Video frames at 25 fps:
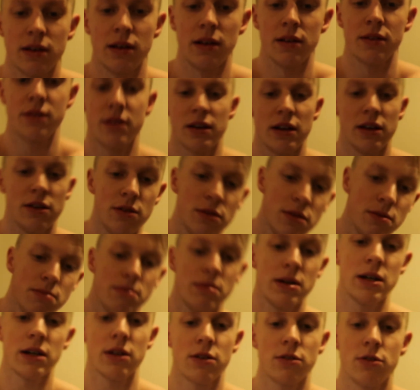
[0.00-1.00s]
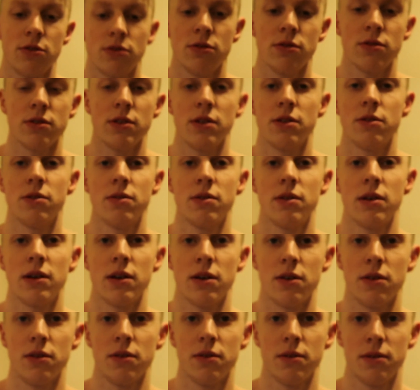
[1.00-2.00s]
I'll tell you the macros now.
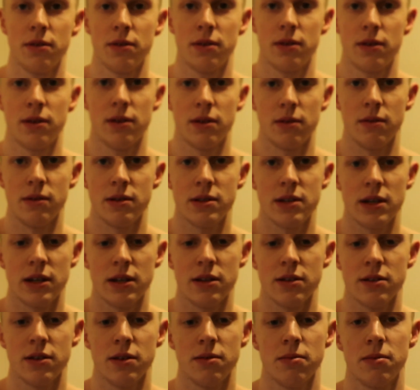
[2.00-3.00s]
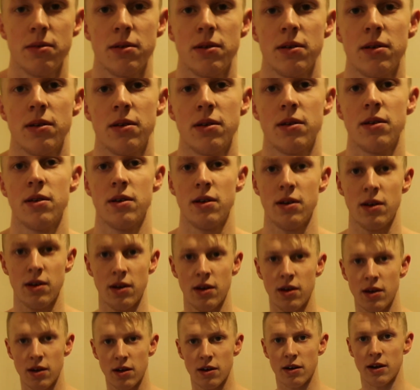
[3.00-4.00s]
Hang on, let me set this up.
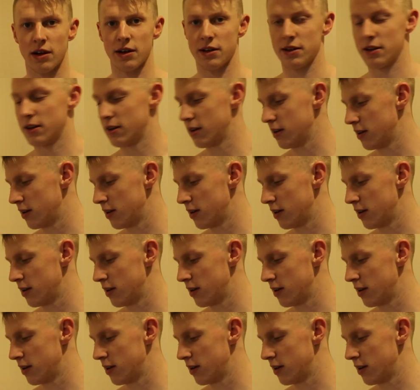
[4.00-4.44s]
Right.